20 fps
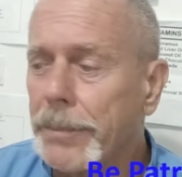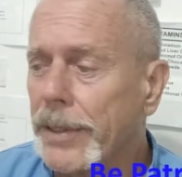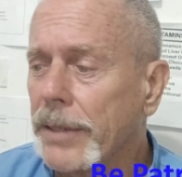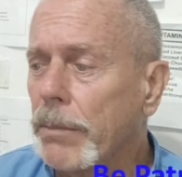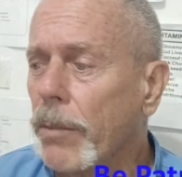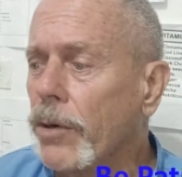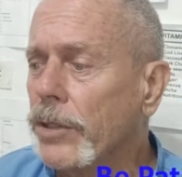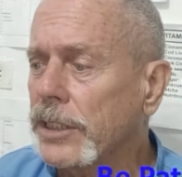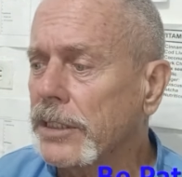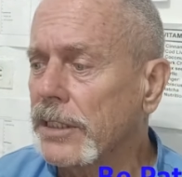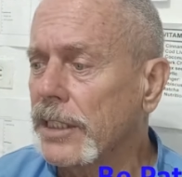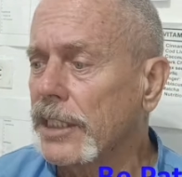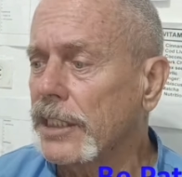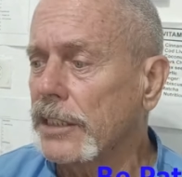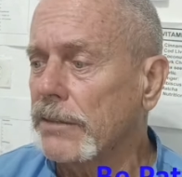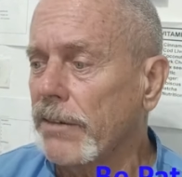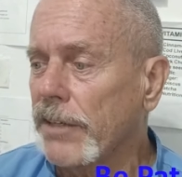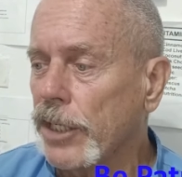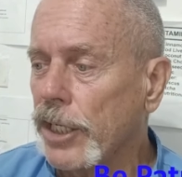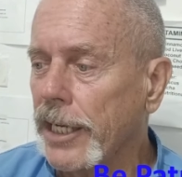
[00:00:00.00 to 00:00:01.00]
and most of
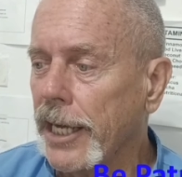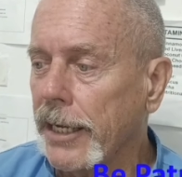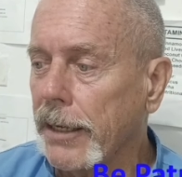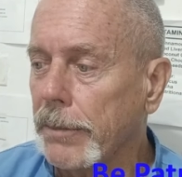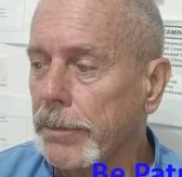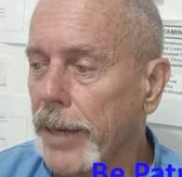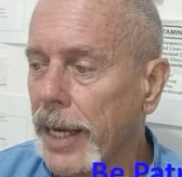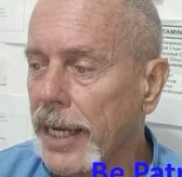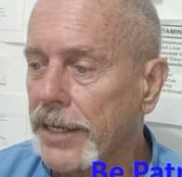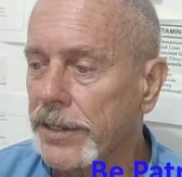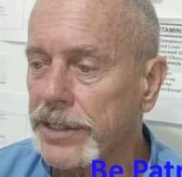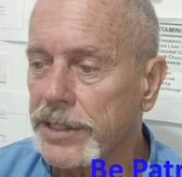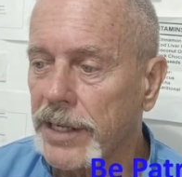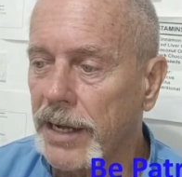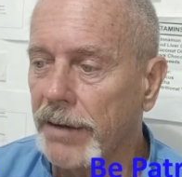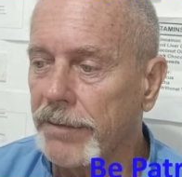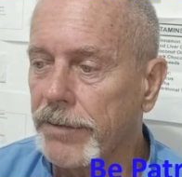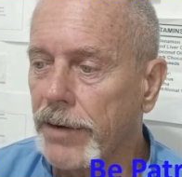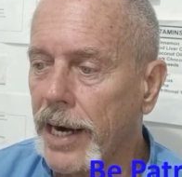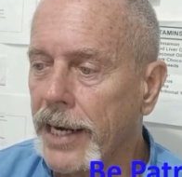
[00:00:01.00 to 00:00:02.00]
this clickbait
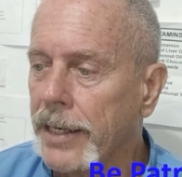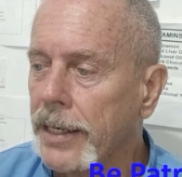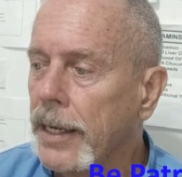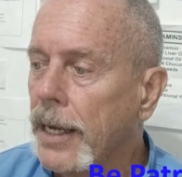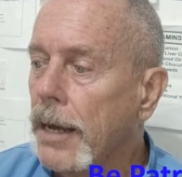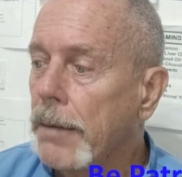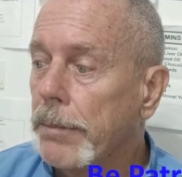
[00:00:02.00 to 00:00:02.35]
stuff, right?